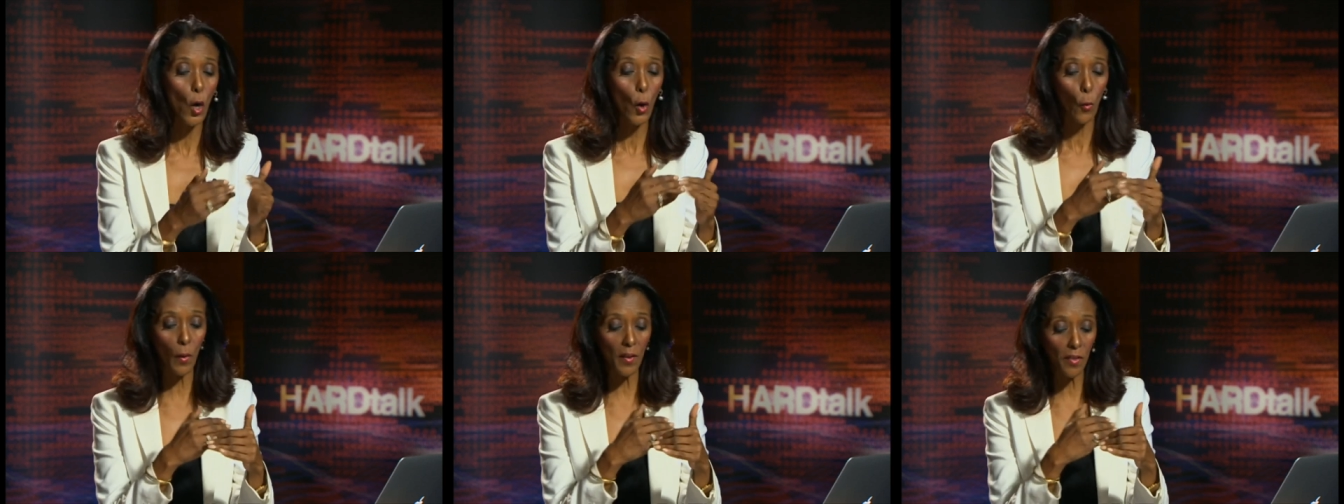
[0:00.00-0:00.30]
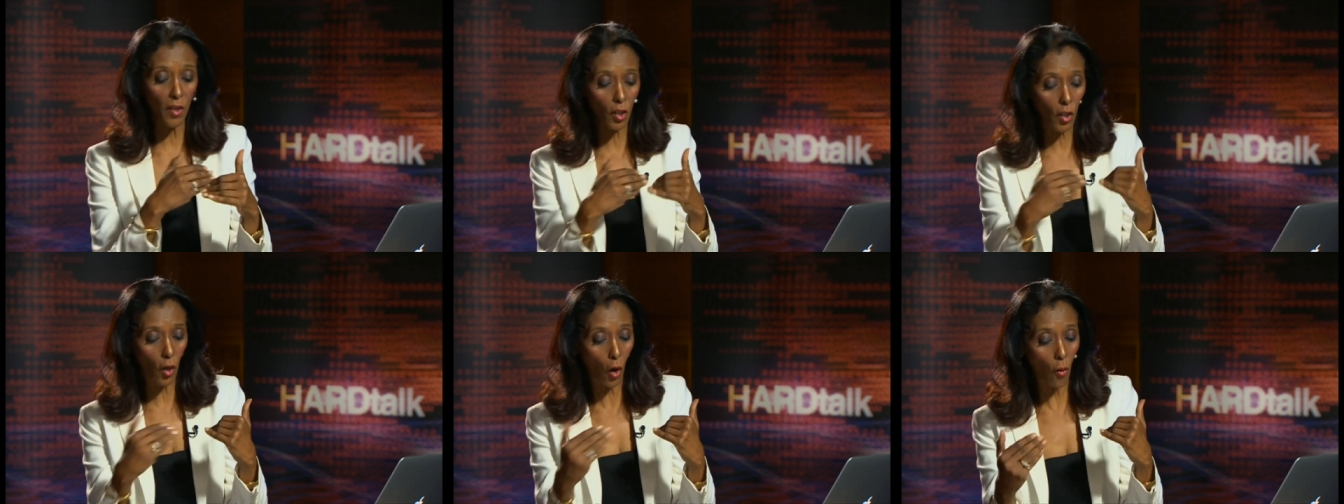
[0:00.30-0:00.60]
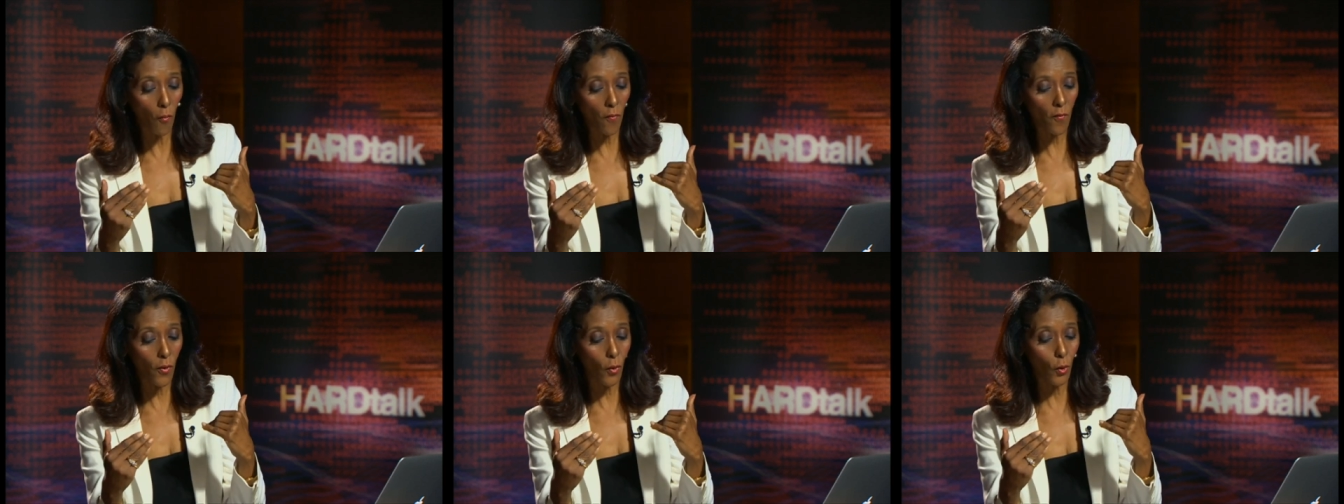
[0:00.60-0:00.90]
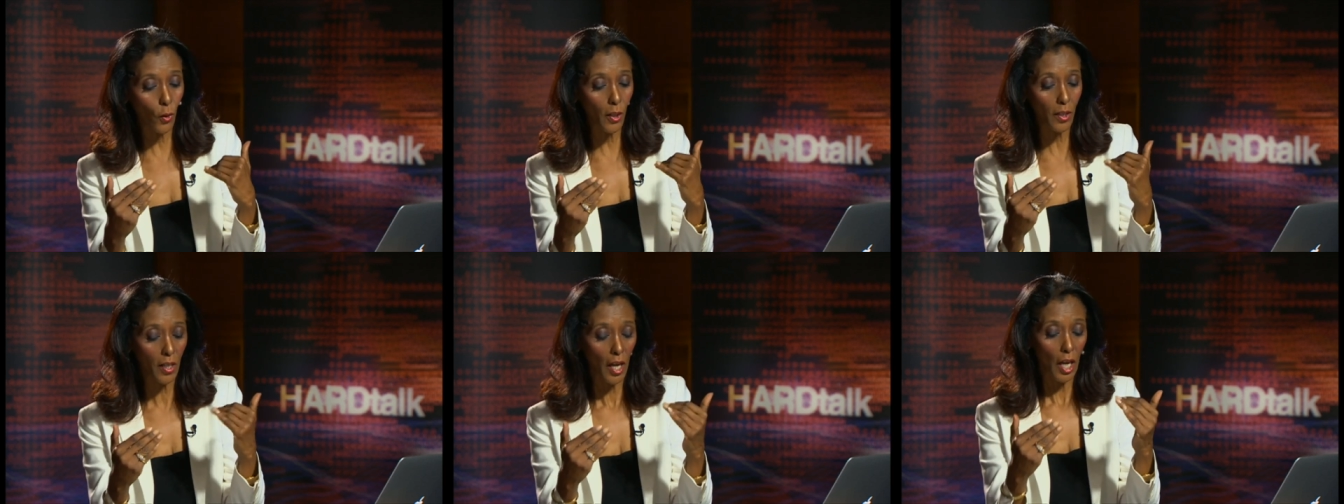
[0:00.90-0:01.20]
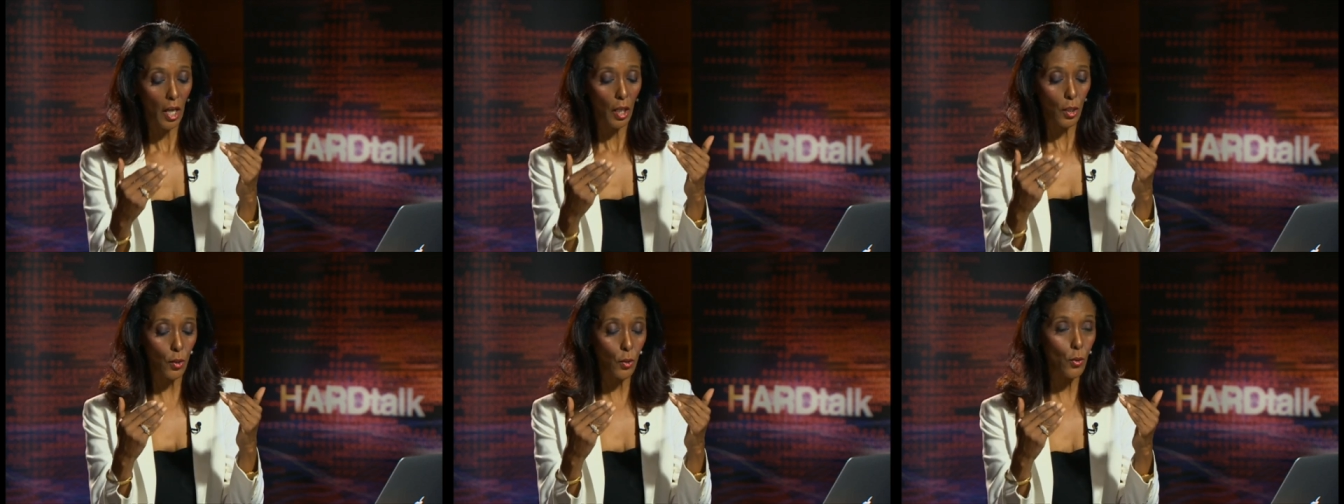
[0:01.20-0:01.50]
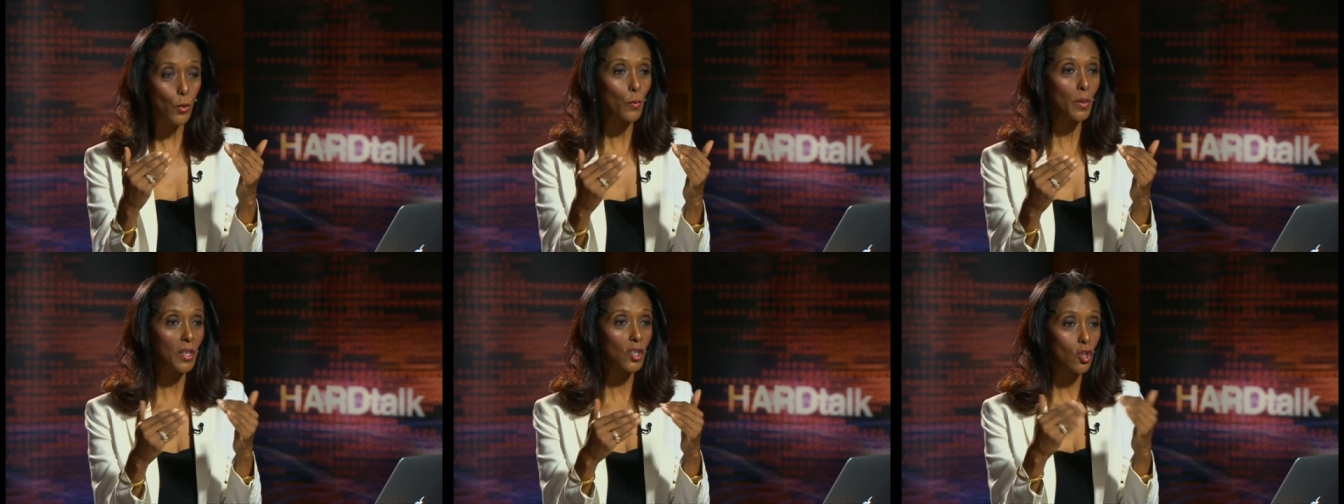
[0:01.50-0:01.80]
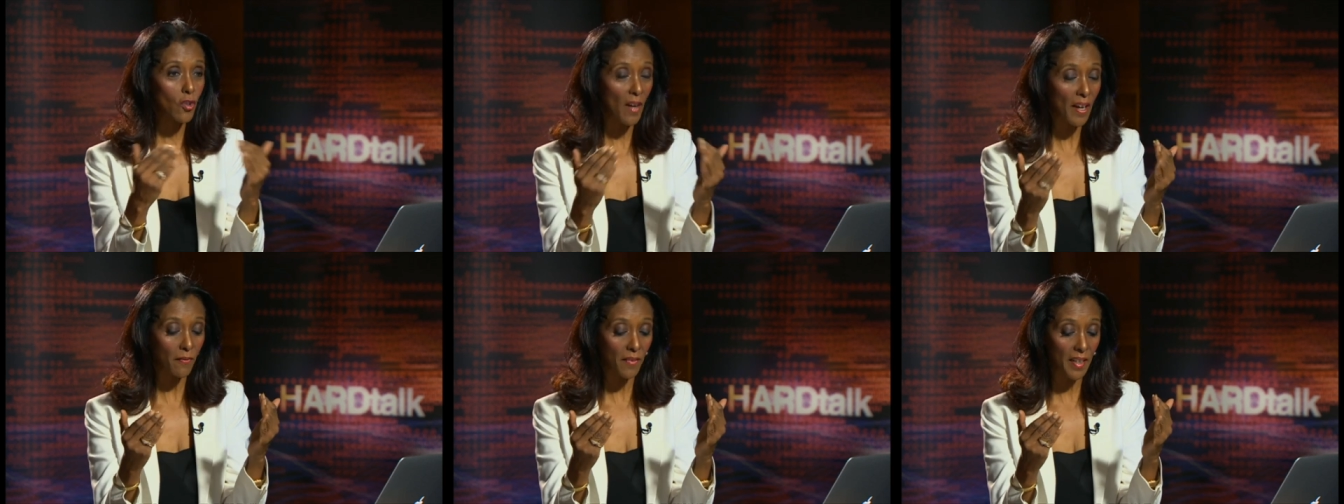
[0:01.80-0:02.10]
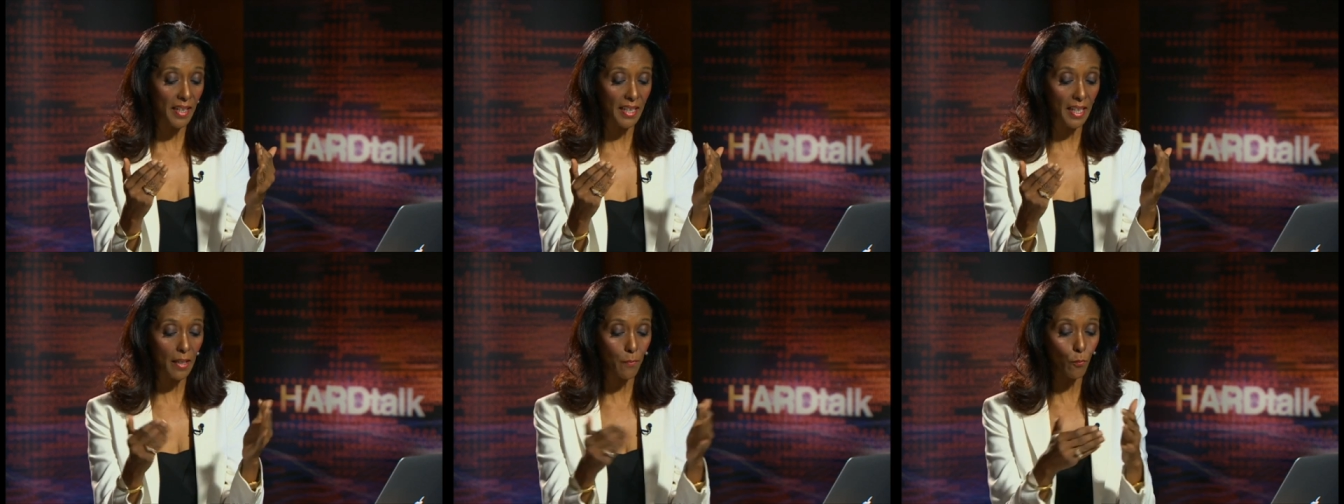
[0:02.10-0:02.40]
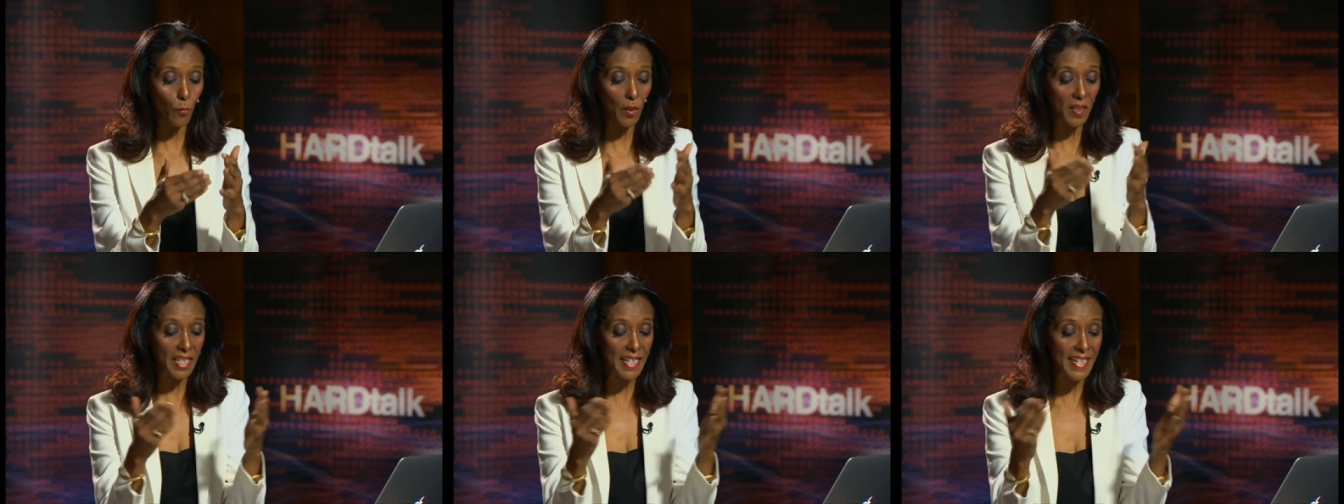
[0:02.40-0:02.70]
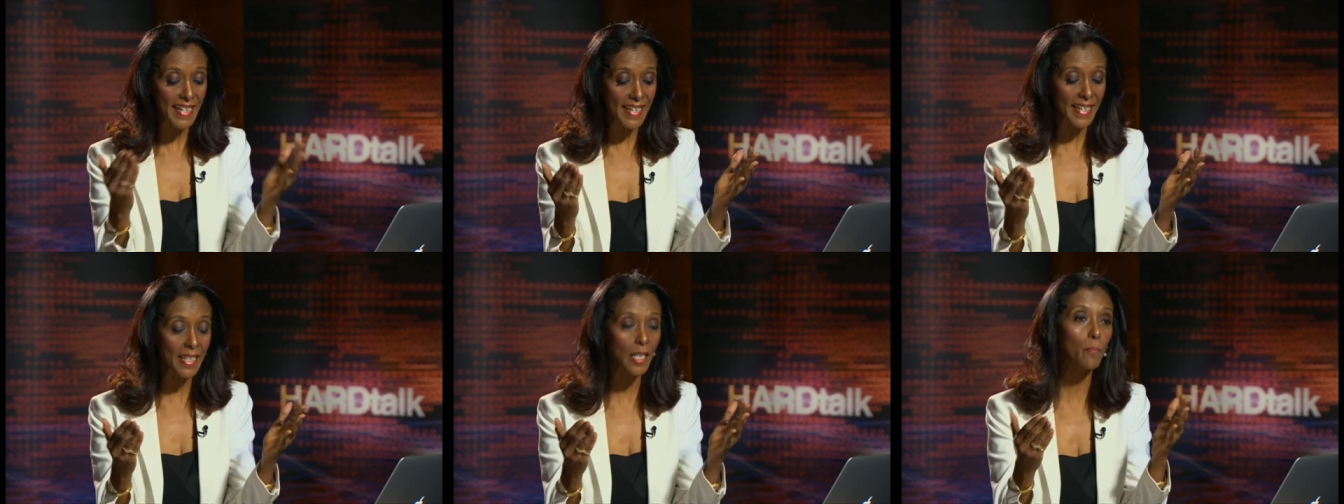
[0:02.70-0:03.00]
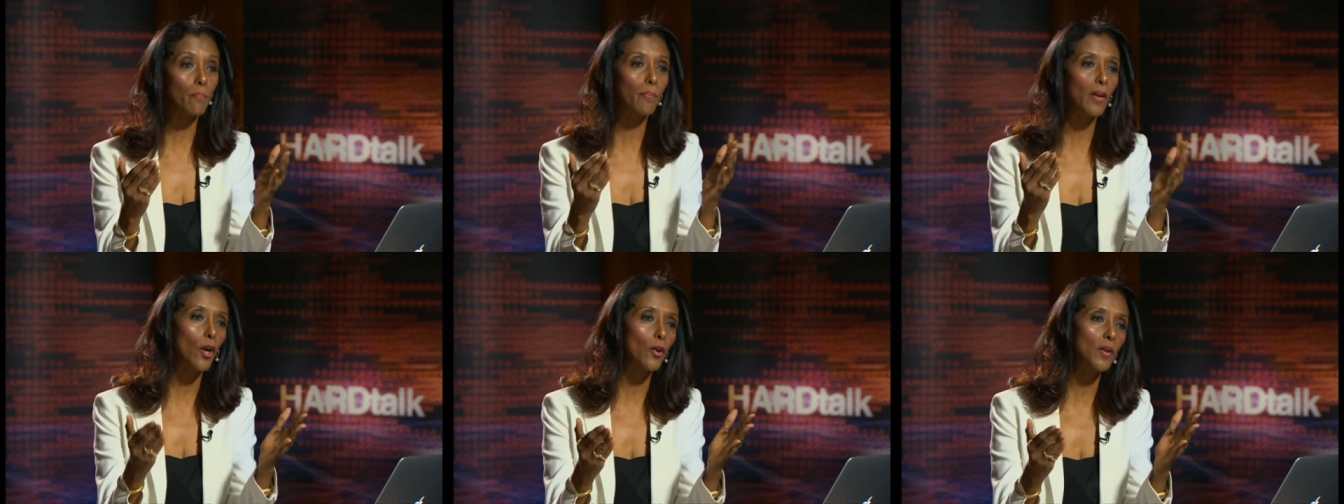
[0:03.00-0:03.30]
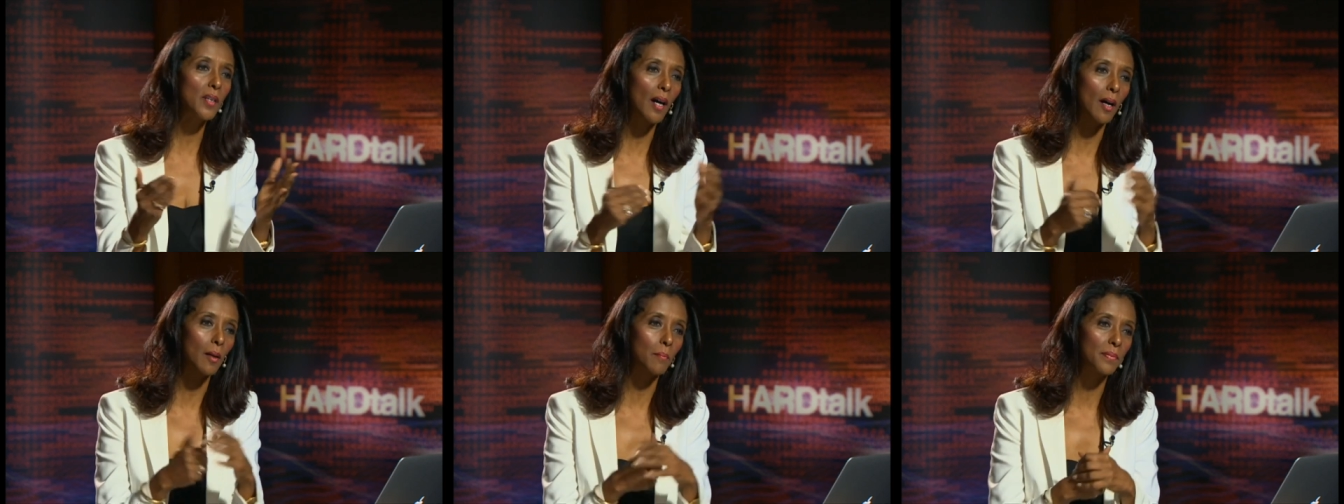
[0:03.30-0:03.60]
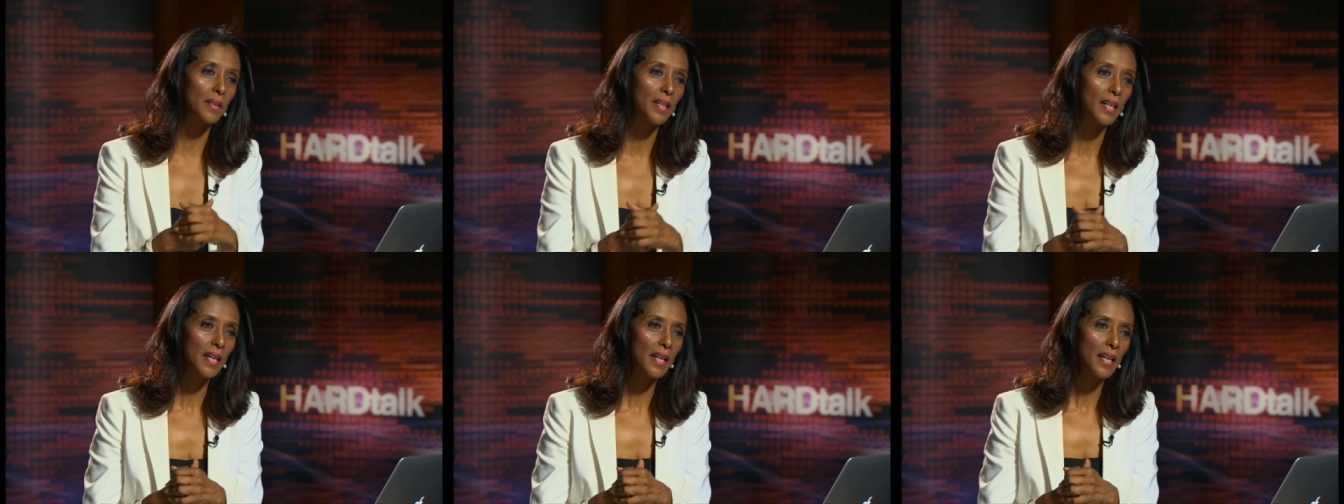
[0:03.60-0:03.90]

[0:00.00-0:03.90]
when the convoy you were traveling in was nearly blown up.